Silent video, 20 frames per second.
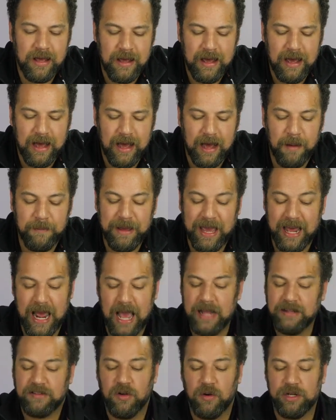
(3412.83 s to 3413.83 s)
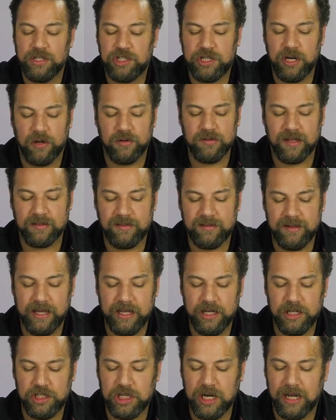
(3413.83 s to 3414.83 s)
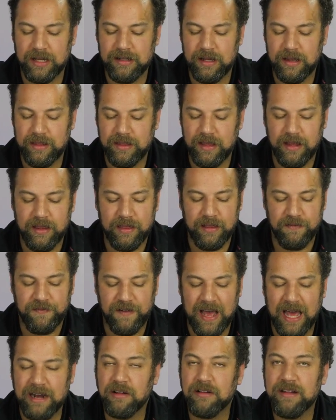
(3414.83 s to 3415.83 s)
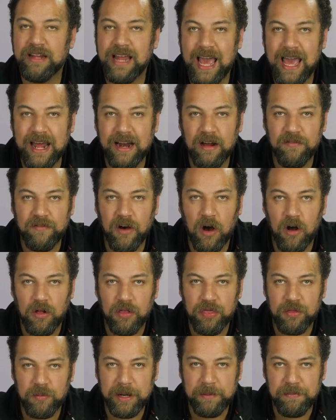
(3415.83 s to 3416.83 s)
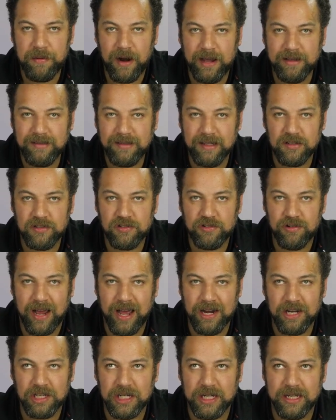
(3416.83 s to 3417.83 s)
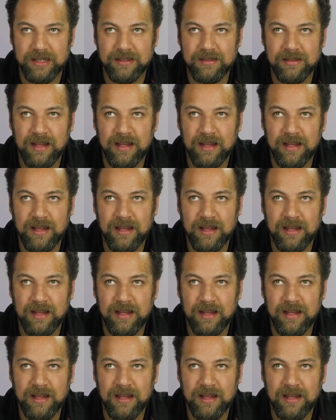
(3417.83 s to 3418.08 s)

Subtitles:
And so it shows us the final net of all 3 pricing strategies.